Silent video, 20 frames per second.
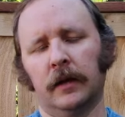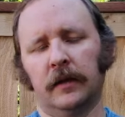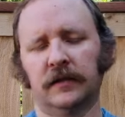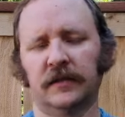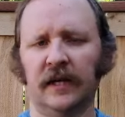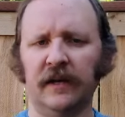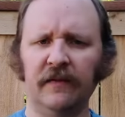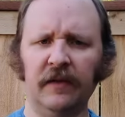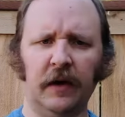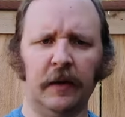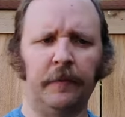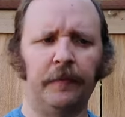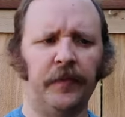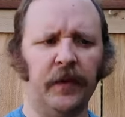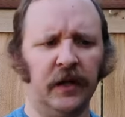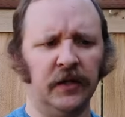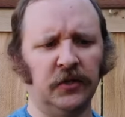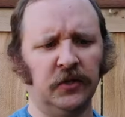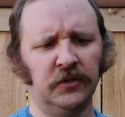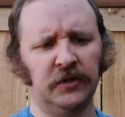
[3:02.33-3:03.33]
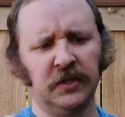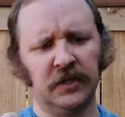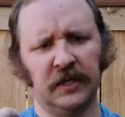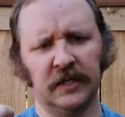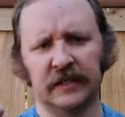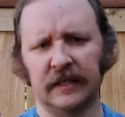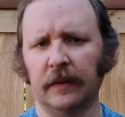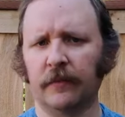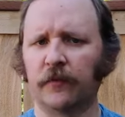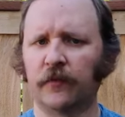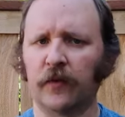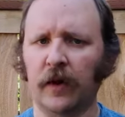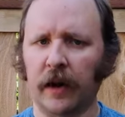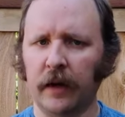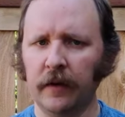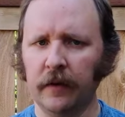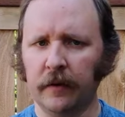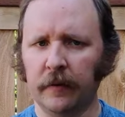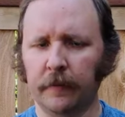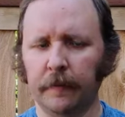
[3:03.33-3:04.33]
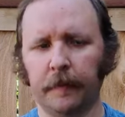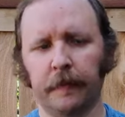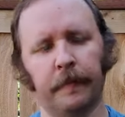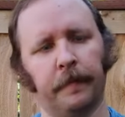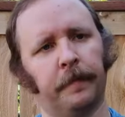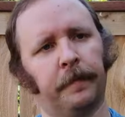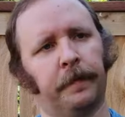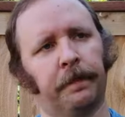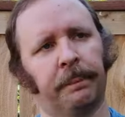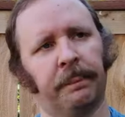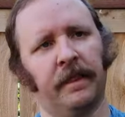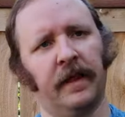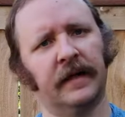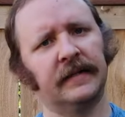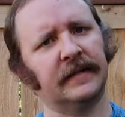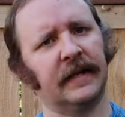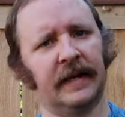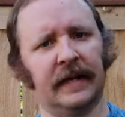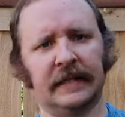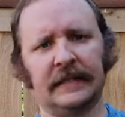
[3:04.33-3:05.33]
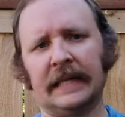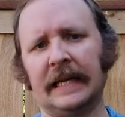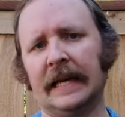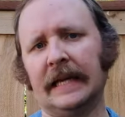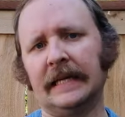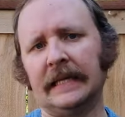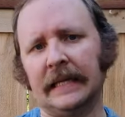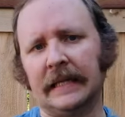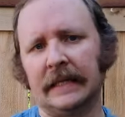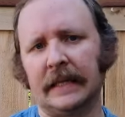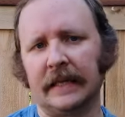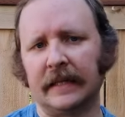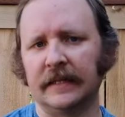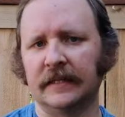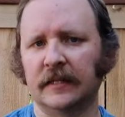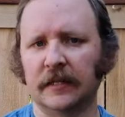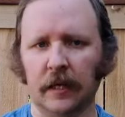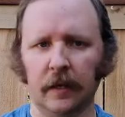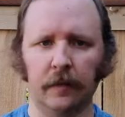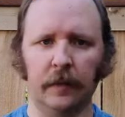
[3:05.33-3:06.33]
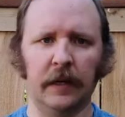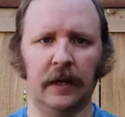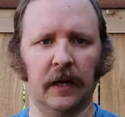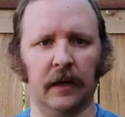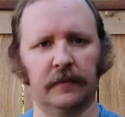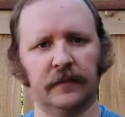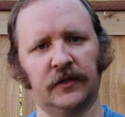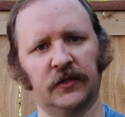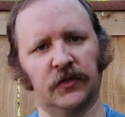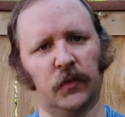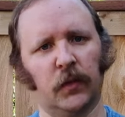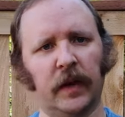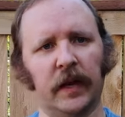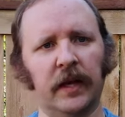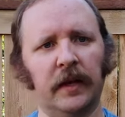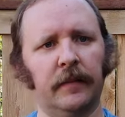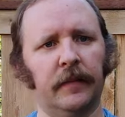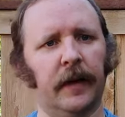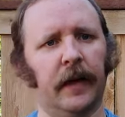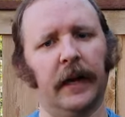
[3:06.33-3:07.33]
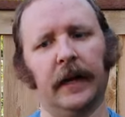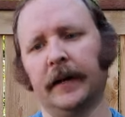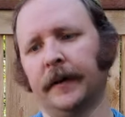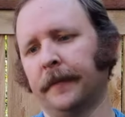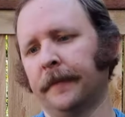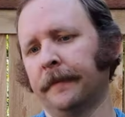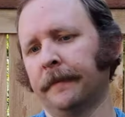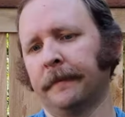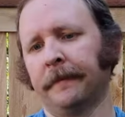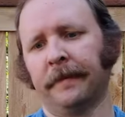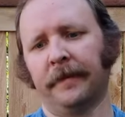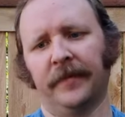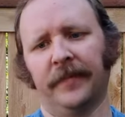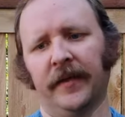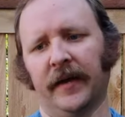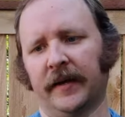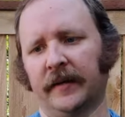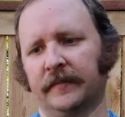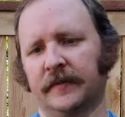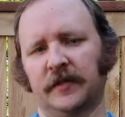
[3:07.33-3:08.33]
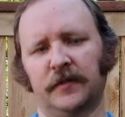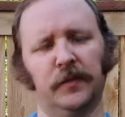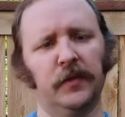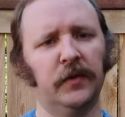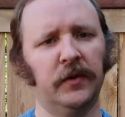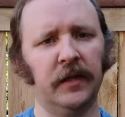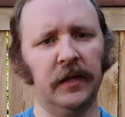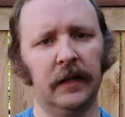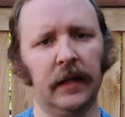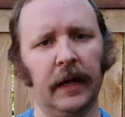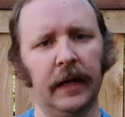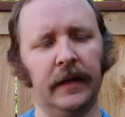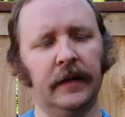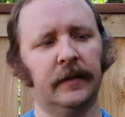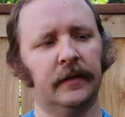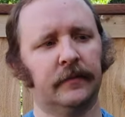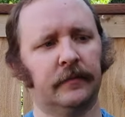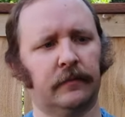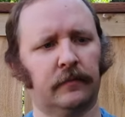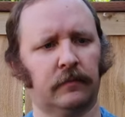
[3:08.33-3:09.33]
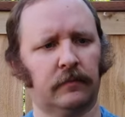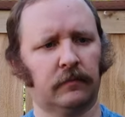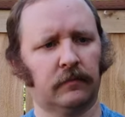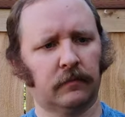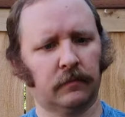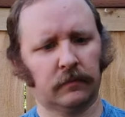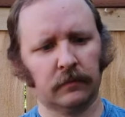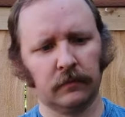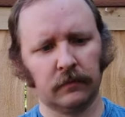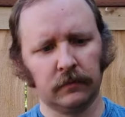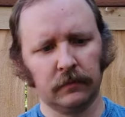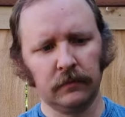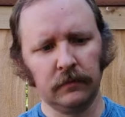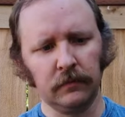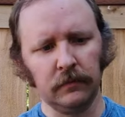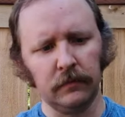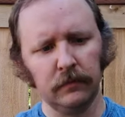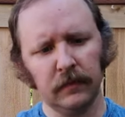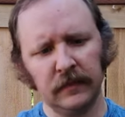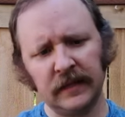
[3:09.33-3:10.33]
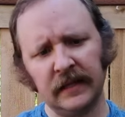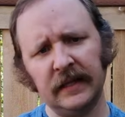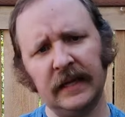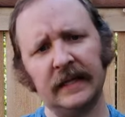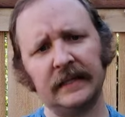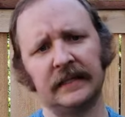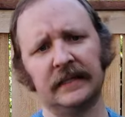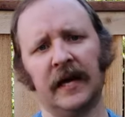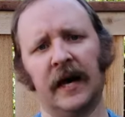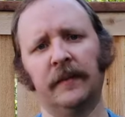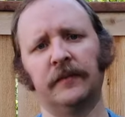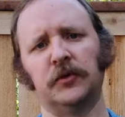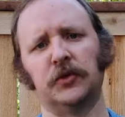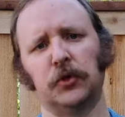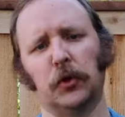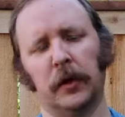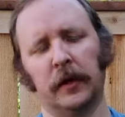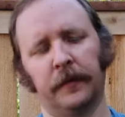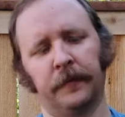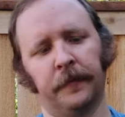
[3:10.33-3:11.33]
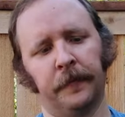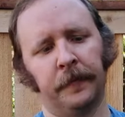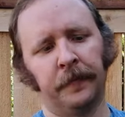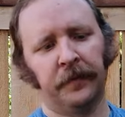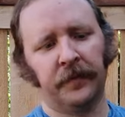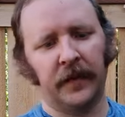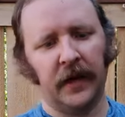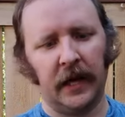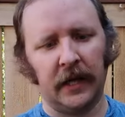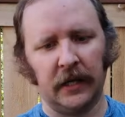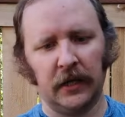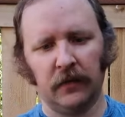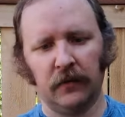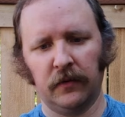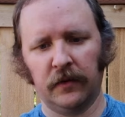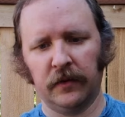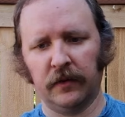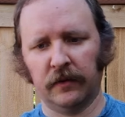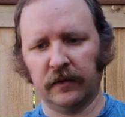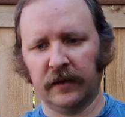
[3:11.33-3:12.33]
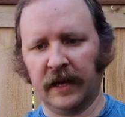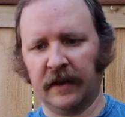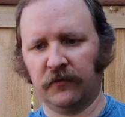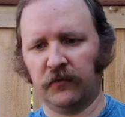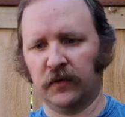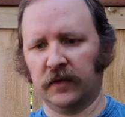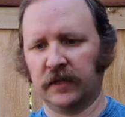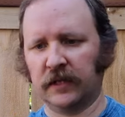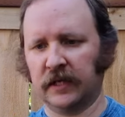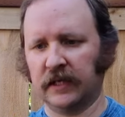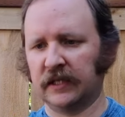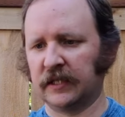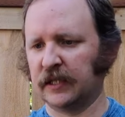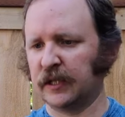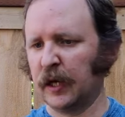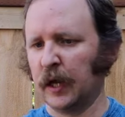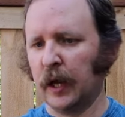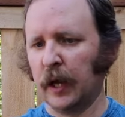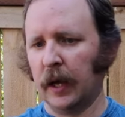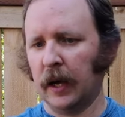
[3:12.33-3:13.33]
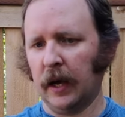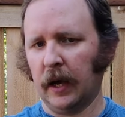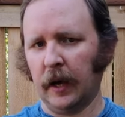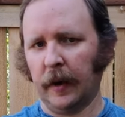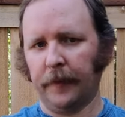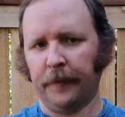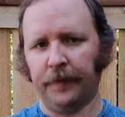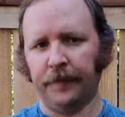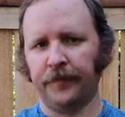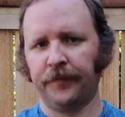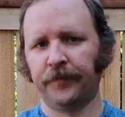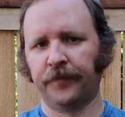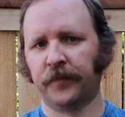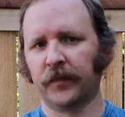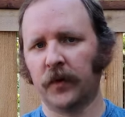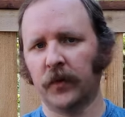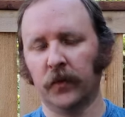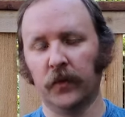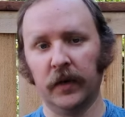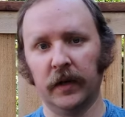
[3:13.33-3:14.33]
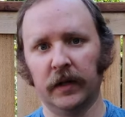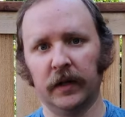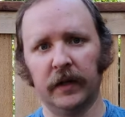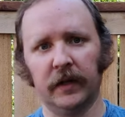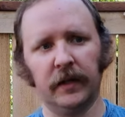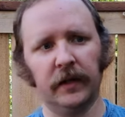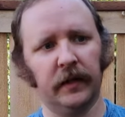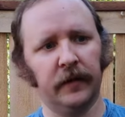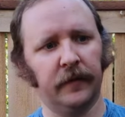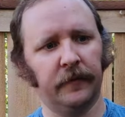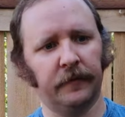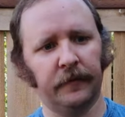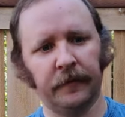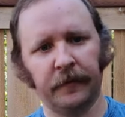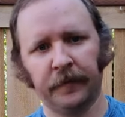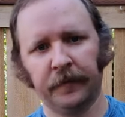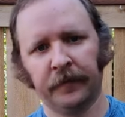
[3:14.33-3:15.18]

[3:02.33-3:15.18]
It's kind of a juiciness up front. It's like it's hinting like it's going to become sweet and like smoothie-like, but then that stops short and you're left with this really